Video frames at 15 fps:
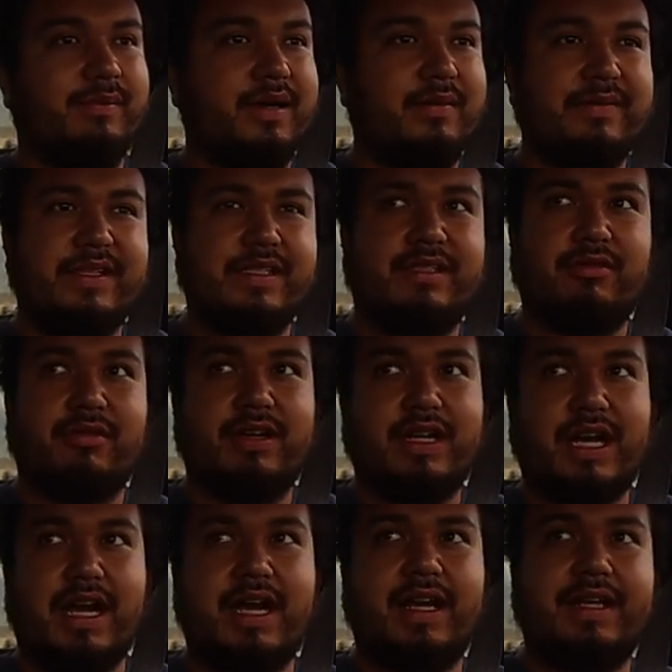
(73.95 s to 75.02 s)
Bumped into a
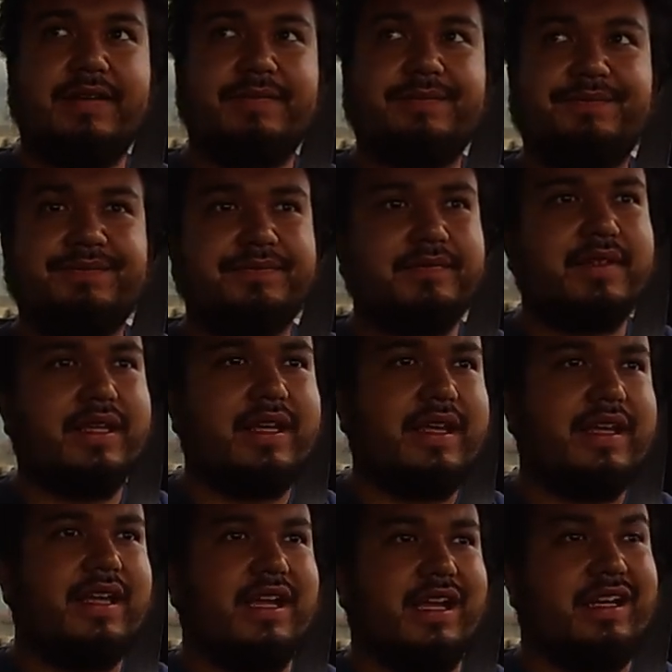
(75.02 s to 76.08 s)
guy
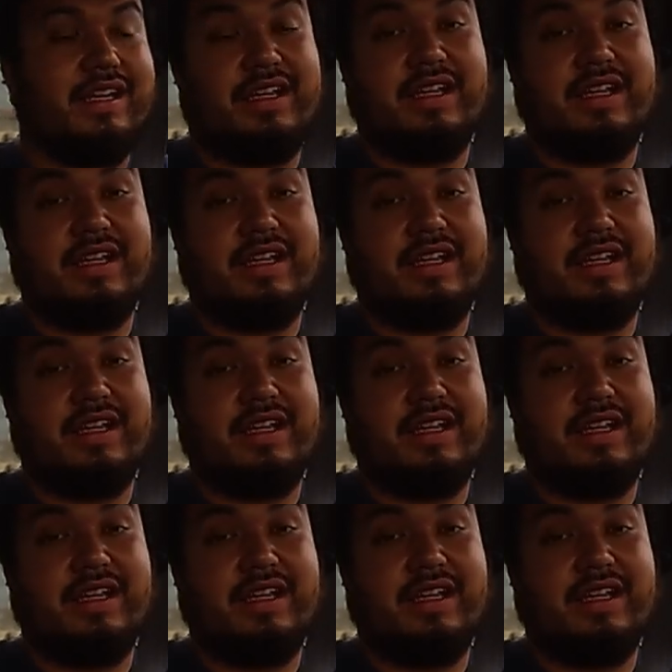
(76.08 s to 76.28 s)
and